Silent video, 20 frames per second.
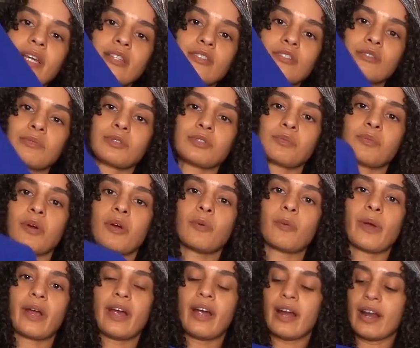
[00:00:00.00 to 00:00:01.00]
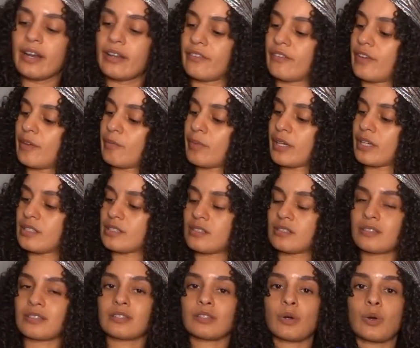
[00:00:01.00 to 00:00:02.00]
get so much more wear out of it because
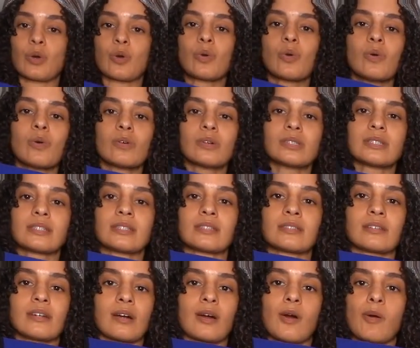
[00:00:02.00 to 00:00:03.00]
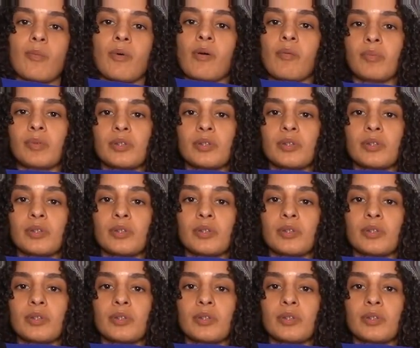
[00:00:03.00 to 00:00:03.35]
it's so cool. It's a cobalt